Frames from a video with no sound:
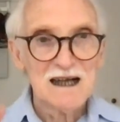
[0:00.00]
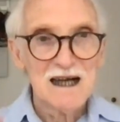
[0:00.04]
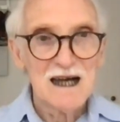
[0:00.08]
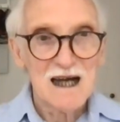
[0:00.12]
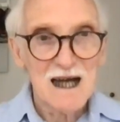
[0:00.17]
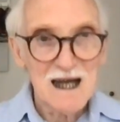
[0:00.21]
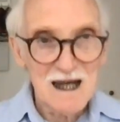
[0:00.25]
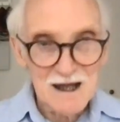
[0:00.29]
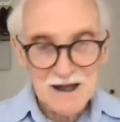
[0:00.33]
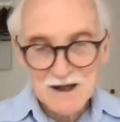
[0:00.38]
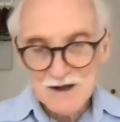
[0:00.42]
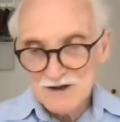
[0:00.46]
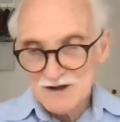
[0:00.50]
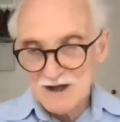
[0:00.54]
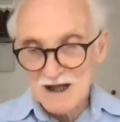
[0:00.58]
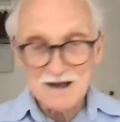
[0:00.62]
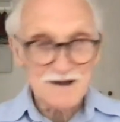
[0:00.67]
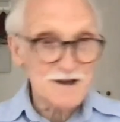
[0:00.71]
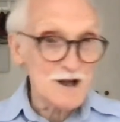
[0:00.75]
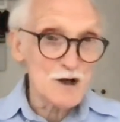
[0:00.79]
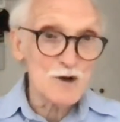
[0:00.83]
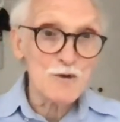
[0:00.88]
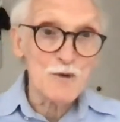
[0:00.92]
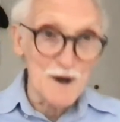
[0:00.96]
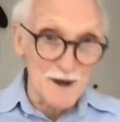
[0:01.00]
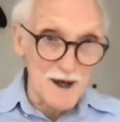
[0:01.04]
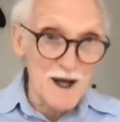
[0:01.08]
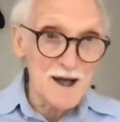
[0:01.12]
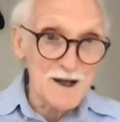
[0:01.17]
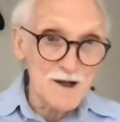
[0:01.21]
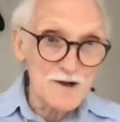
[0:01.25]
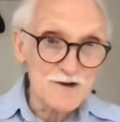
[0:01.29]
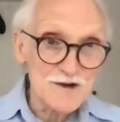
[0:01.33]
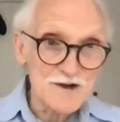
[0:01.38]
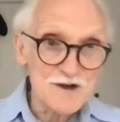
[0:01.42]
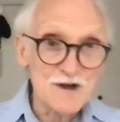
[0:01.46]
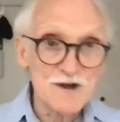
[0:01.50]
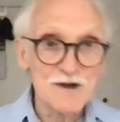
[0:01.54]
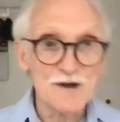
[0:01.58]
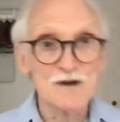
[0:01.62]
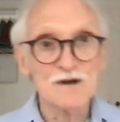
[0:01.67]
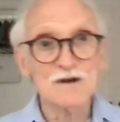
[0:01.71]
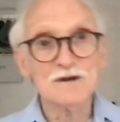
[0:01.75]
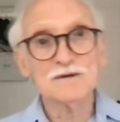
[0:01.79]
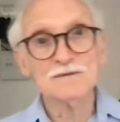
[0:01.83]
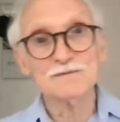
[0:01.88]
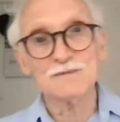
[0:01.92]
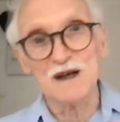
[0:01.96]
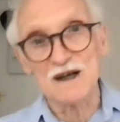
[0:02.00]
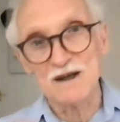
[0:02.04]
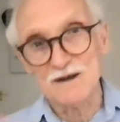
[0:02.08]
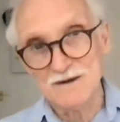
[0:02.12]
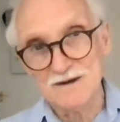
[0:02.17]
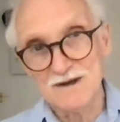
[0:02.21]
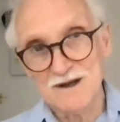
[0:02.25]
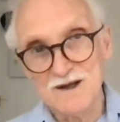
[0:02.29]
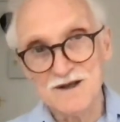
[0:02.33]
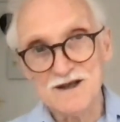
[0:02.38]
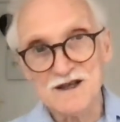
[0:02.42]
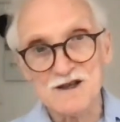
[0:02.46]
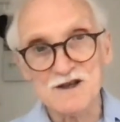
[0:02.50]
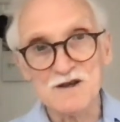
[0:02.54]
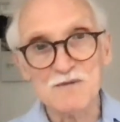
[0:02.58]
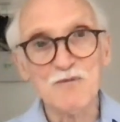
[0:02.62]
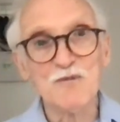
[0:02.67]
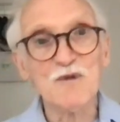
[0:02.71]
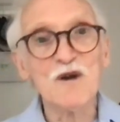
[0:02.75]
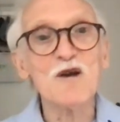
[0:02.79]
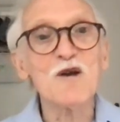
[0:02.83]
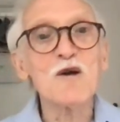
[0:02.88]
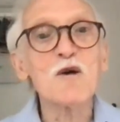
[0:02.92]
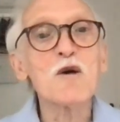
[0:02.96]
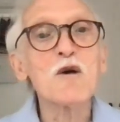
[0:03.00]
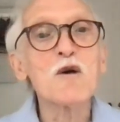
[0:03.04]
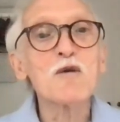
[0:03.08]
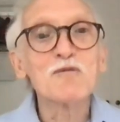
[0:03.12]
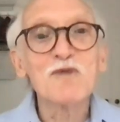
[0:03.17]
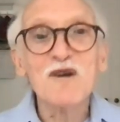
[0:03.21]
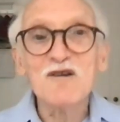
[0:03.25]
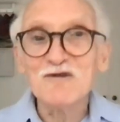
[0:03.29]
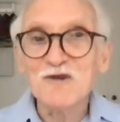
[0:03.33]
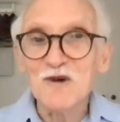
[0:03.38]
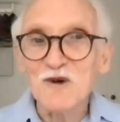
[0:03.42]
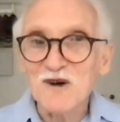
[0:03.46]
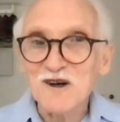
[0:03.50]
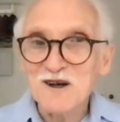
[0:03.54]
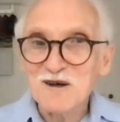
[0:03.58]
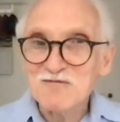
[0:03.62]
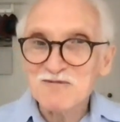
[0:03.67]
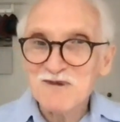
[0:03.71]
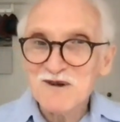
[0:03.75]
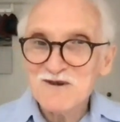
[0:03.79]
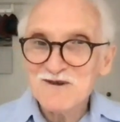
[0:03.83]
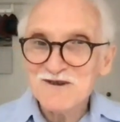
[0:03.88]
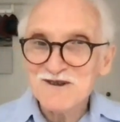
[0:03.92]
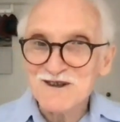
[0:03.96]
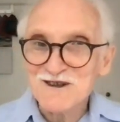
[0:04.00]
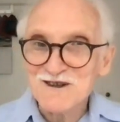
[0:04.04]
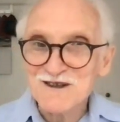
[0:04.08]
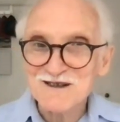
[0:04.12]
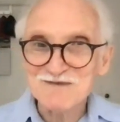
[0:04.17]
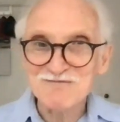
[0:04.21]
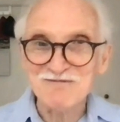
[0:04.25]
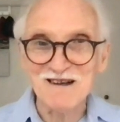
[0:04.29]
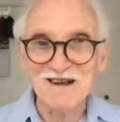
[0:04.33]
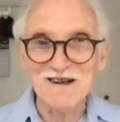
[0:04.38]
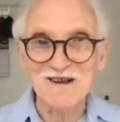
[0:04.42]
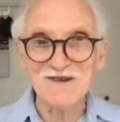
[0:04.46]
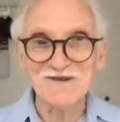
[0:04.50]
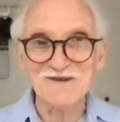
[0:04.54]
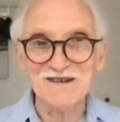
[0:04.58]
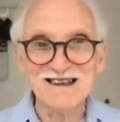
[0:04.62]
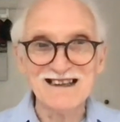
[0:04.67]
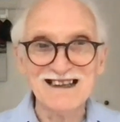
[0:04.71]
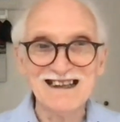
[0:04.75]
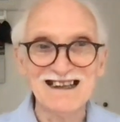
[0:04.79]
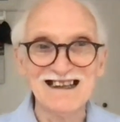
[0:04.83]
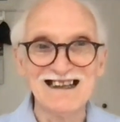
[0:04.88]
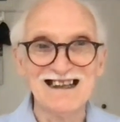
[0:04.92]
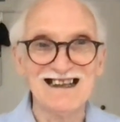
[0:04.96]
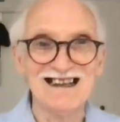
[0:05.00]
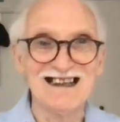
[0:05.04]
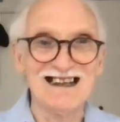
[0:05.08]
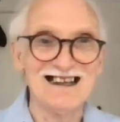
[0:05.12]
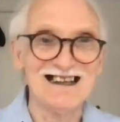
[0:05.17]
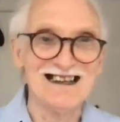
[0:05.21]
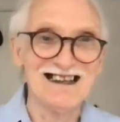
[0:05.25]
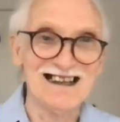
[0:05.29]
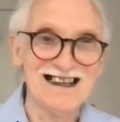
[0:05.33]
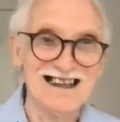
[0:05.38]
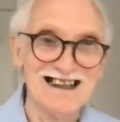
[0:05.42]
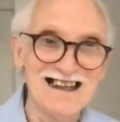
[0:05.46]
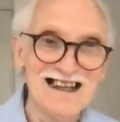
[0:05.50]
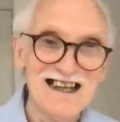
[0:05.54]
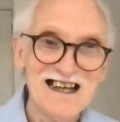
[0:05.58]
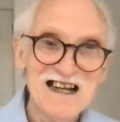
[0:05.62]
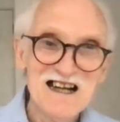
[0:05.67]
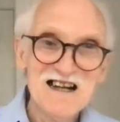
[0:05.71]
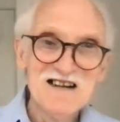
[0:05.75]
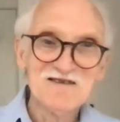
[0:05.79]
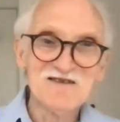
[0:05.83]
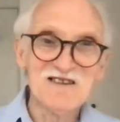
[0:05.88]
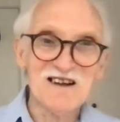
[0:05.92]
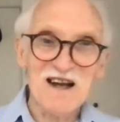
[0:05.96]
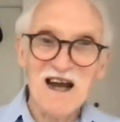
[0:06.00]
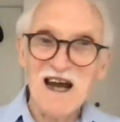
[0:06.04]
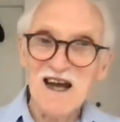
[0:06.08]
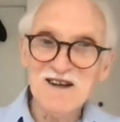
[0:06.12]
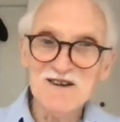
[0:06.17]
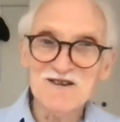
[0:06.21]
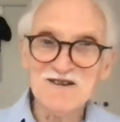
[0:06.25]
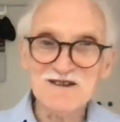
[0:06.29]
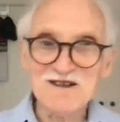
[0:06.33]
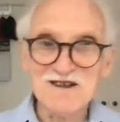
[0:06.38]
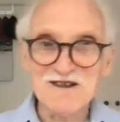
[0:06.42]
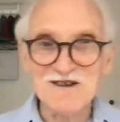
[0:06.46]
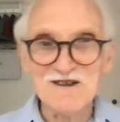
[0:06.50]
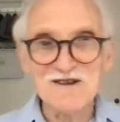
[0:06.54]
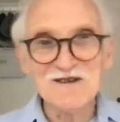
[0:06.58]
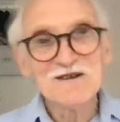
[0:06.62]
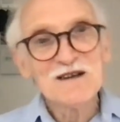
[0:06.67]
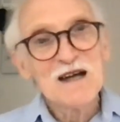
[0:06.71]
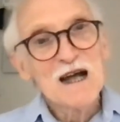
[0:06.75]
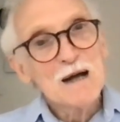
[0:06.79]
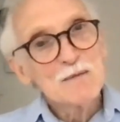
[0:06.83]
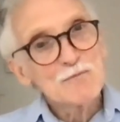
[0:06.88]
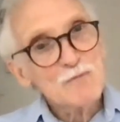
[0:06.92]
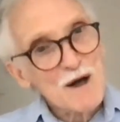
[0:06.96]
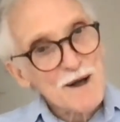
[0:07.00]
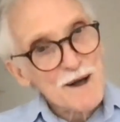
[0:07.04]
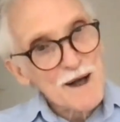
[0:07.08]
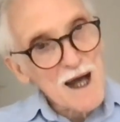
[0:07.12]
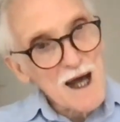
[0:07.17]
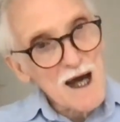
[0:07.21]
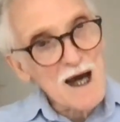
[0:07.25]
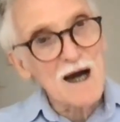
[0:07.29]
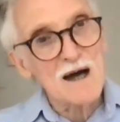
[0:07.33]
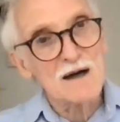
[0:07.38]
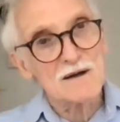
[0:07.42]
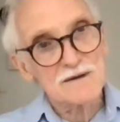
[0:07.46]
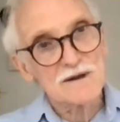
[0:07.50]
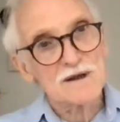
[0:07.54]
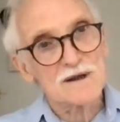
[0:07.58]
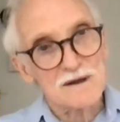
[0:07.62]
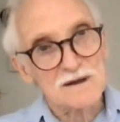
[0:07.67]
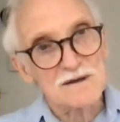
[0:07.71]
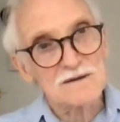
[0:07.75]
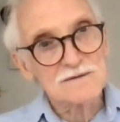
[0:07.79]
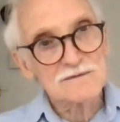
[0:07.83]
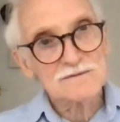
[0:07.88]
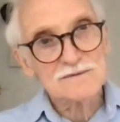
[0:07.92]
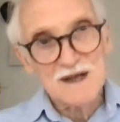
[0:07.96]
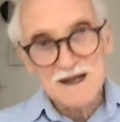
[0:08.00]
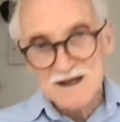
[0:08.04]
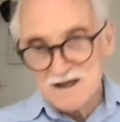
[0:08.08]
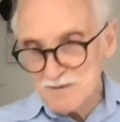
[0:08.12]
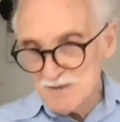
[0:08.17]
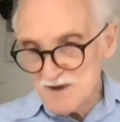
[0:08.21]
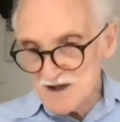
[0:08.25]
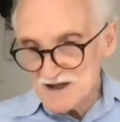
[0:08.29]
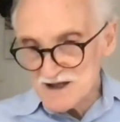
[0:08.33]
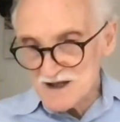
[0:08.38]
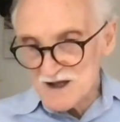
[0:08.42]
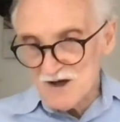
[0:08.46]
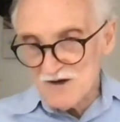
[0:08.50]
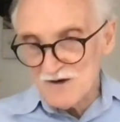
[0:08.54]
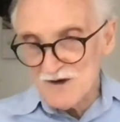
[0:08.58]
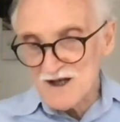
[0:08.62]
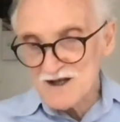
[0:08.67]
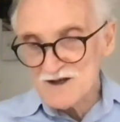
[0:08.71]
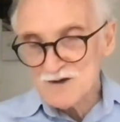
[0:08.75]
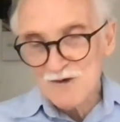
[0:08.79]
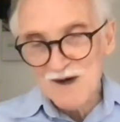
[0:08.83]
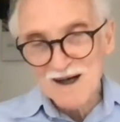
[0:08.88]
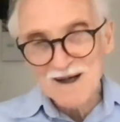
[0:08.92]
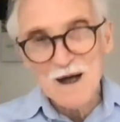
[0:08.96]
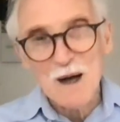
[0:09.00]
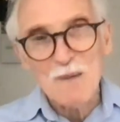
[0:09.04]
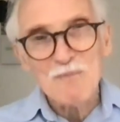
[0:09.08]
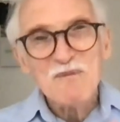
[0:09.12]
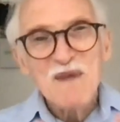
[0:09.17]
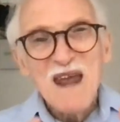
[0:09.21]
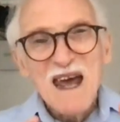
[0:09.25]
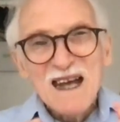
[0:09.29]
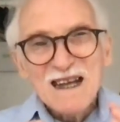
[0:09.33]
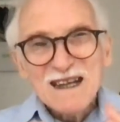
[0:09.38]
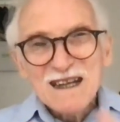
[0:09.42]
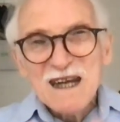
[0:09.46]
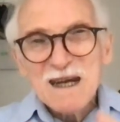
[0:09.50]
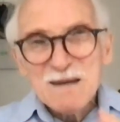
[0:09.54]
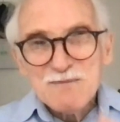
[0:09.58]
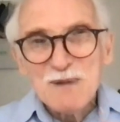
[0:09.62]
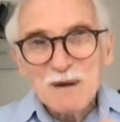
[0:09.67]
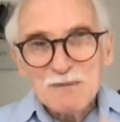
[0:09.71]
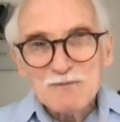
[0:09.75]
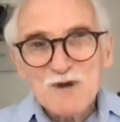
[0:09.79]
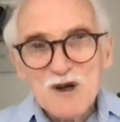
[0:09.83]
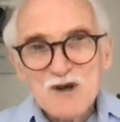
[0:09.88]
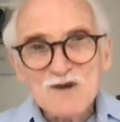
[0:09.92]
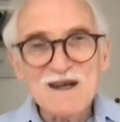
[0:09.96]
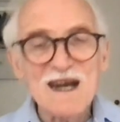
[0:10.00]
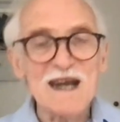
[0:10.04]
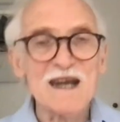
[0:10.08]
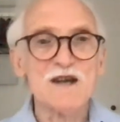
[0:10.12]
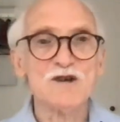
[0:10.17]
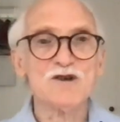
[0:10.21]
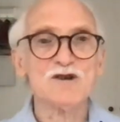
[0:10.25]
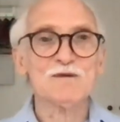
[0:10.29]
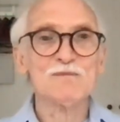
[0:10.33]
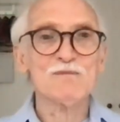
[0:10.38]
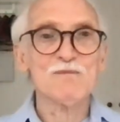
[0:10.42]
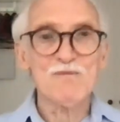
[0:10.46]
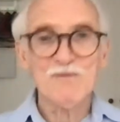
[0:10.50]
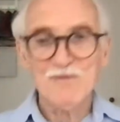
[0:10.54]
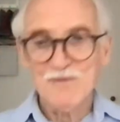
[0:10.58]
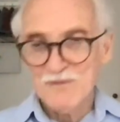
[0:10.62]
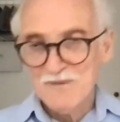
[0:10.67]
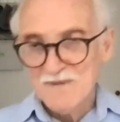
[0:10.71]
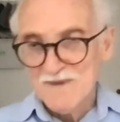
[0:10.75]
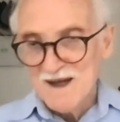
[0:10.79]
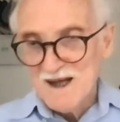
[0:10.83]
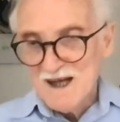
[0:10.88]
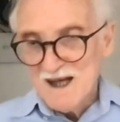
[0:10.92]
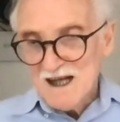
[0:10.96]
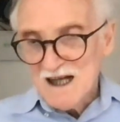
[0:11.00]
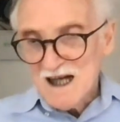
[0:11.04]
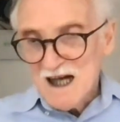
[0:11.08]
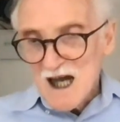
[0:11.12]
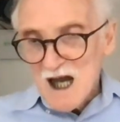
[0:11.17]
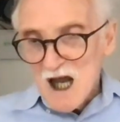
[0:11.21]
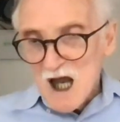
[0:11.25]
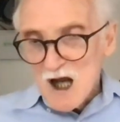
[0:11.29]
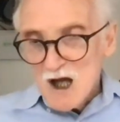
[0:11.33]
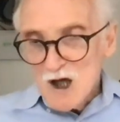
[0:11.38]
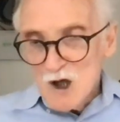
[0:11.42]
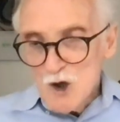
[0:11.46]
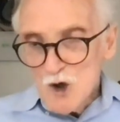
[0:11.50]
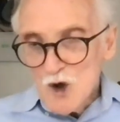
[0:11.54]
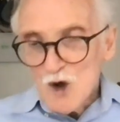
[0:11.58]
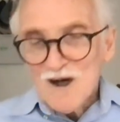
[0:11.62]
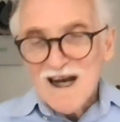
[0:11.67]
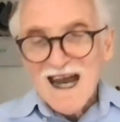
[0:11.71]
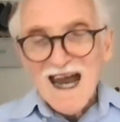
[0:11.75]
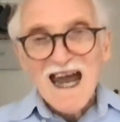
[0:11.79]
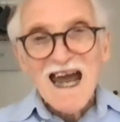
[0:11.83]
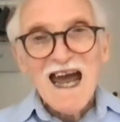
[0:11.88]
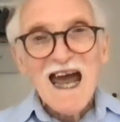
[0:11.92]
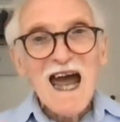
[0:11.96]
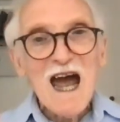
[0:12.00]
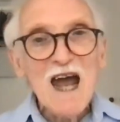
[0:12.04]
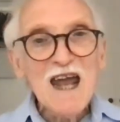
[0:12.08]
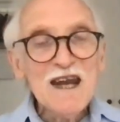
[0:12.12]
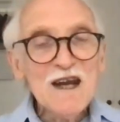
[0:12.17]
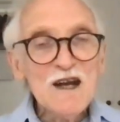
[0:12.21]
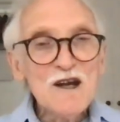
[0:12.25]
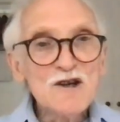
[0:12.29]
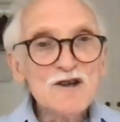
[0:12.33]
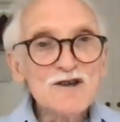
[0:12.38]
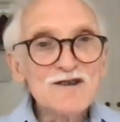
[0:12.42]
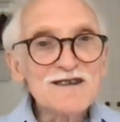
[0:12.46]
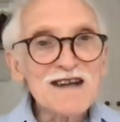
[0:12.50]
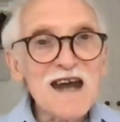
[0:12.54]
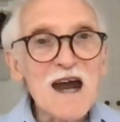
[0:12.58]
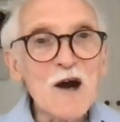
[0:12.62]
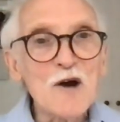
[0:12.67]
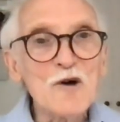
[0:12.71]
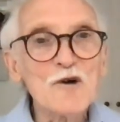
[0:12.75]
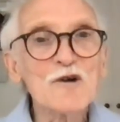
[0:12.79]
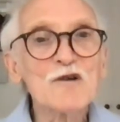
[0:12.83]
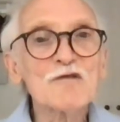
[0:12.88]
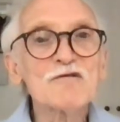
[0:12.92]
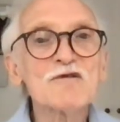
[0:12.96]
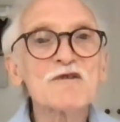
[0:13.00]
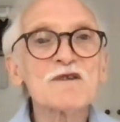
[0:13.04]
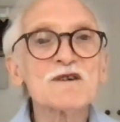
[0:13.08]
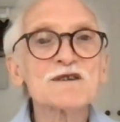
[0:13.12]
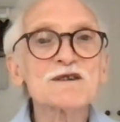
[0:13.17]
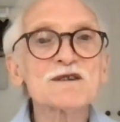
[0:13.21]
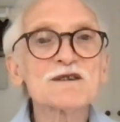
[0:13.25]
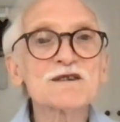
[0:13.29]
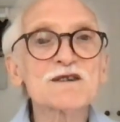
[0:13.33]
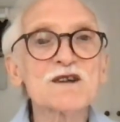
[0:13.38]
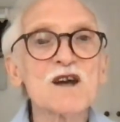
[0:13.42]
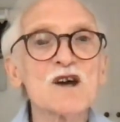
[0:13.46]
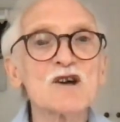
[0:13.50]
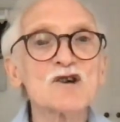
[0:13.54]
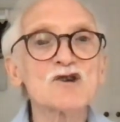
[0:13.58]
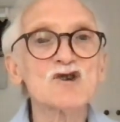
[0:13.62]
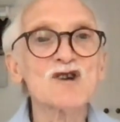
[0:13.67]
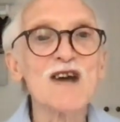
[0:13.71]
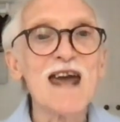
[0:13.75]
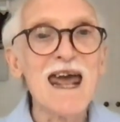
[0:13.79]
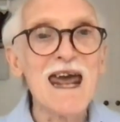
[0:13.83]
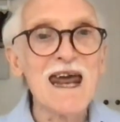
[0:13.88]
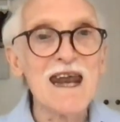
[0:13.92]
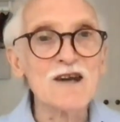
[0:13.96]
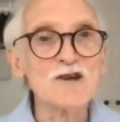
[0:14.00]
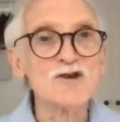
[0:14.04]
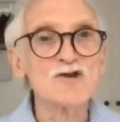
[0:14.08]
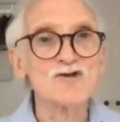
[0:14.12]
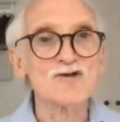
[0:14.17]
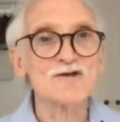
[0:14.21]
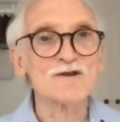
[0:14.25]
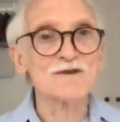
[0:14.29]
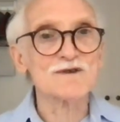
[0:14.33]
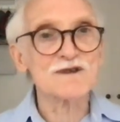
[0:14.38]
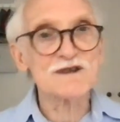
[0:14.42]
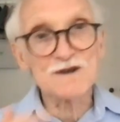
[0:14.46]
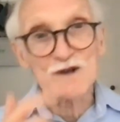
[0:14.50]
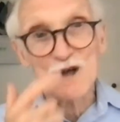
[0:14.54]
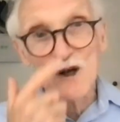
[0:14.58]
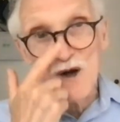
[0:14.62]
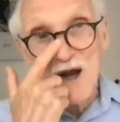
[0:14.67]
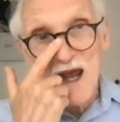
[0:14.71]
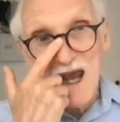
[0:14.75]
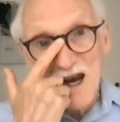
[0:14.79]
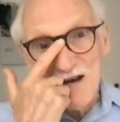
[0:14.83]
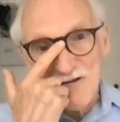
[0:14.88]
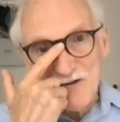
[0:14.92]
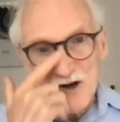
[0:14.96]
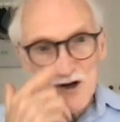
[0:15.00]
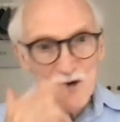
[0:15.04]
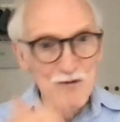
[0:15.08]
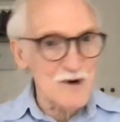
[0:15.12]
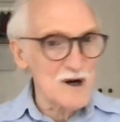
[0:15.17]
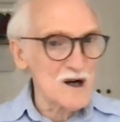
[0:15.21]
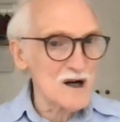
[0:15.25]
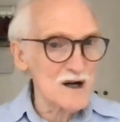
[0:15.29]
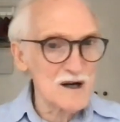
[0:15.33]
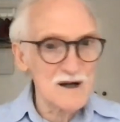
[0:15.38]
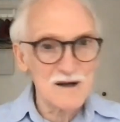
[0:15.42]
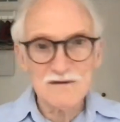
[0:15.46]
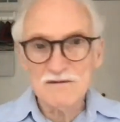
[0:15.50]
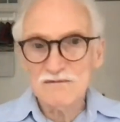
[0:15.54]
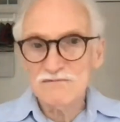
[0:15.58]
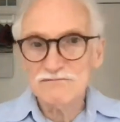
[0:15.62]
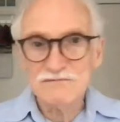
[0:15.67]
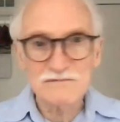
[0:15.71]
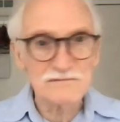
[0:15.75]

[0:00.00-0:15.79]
And I tell you what I used to do, but this is before computers, by the way, what I used to do. But now, let's be serious right now. Keep up to date. Look in tariff search engines. They're everywhere.